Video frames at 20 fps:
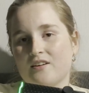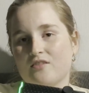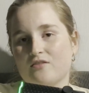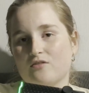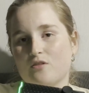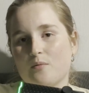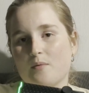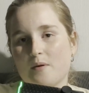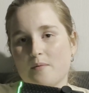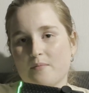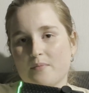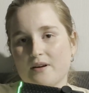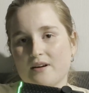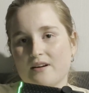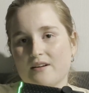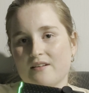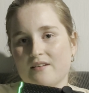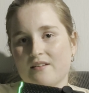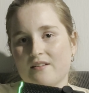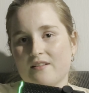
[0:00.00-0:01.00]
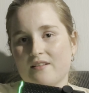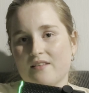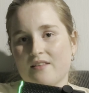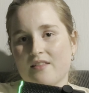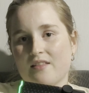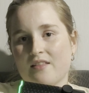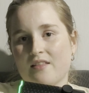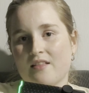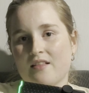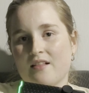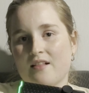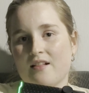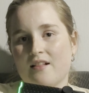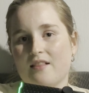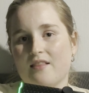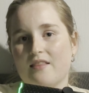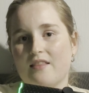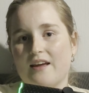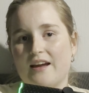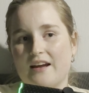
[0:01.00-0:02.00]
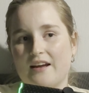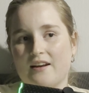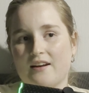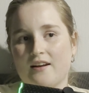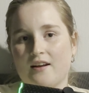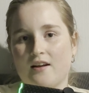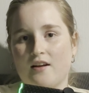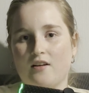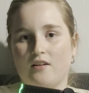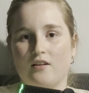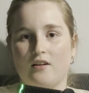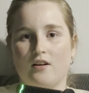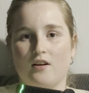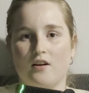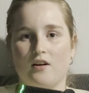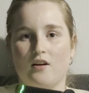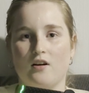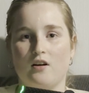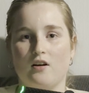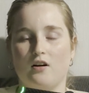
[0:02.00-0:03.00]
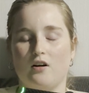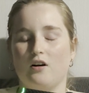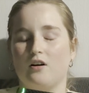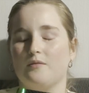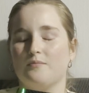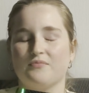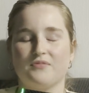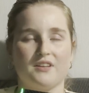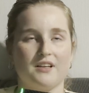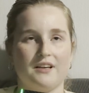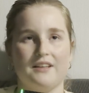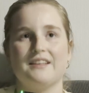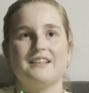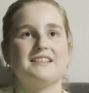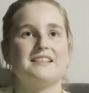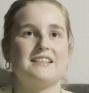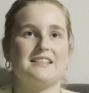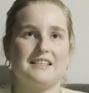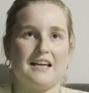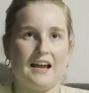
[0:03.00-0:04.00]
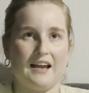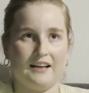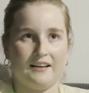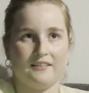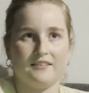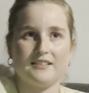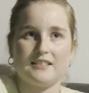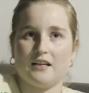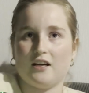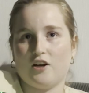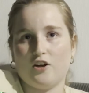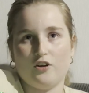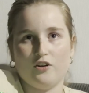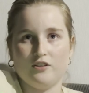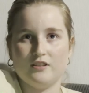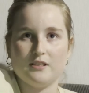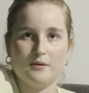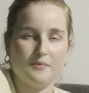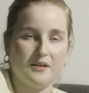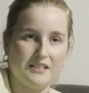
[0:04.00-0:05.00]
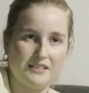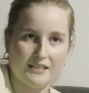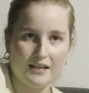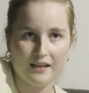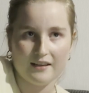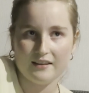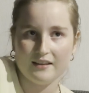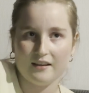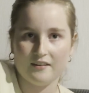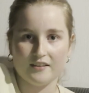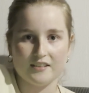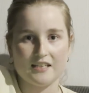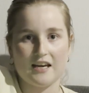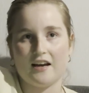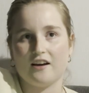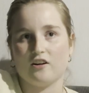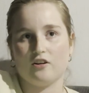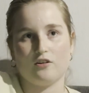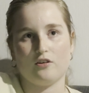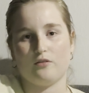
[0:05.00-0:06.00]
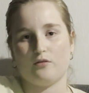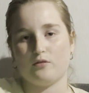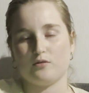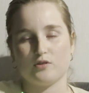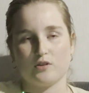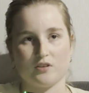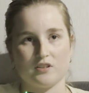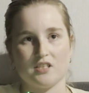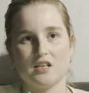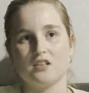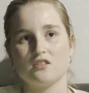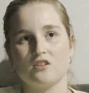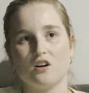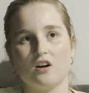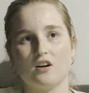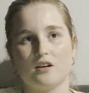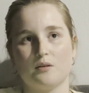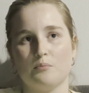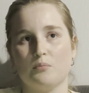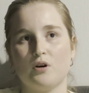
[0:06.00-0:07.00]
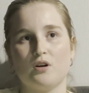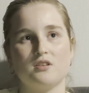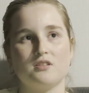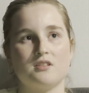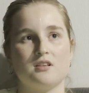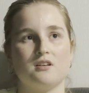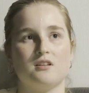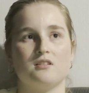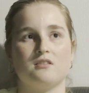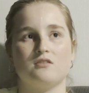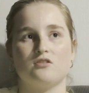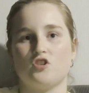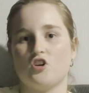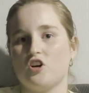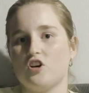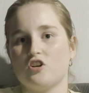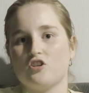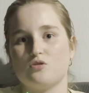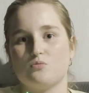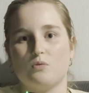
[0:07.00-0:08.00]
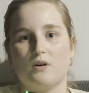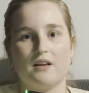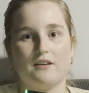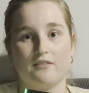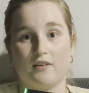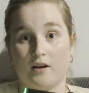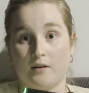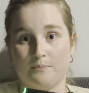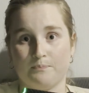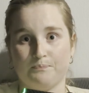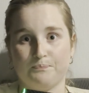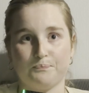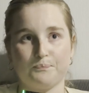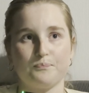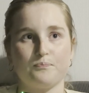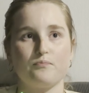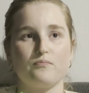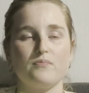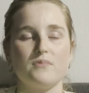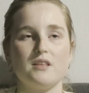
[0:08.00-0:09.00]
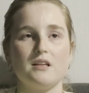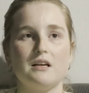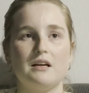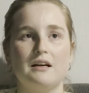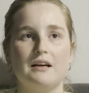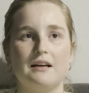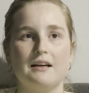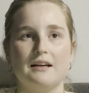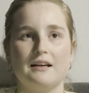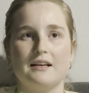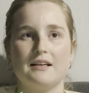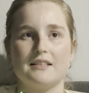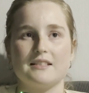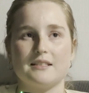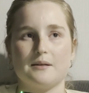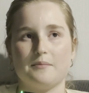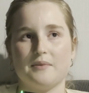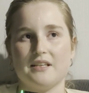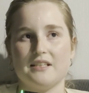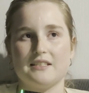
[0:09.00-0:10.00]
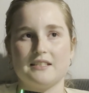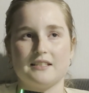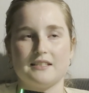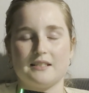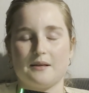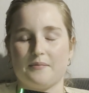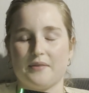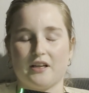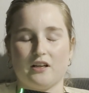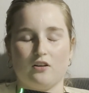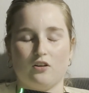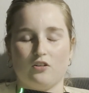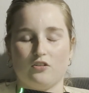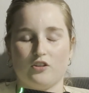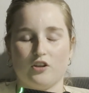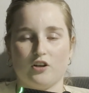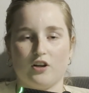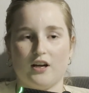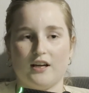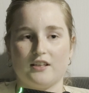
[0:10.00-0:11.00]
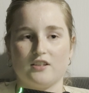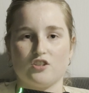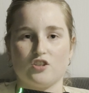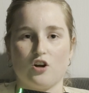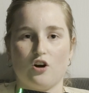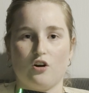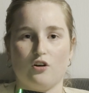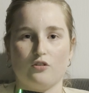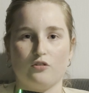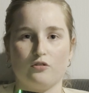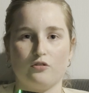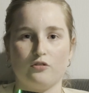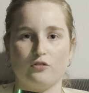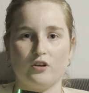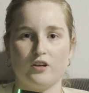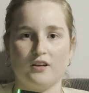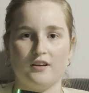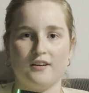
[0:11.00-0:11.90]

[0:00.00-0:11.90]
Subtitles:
remember that there's a saying, I heard somebody say it the other day, I don't know if it was on TikTok, in person, church, whatever. Somebody said something along the lines of,